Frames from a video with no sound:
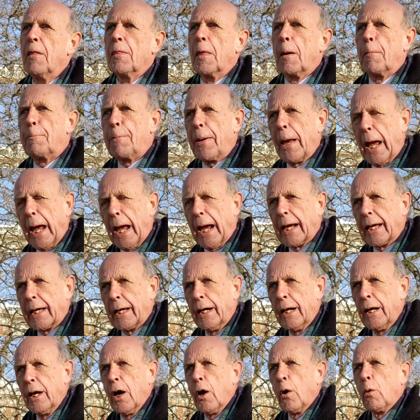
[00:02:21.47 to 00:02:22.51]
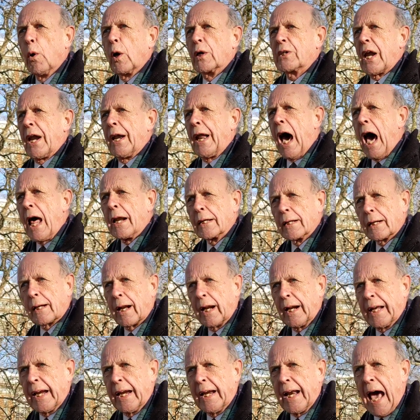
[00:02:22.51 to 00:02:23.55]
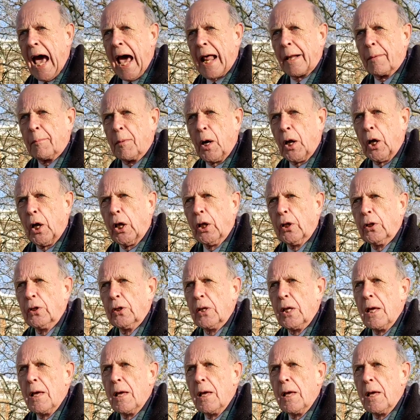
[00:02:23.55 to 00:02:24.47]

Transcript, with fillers: The pig was an unclean animal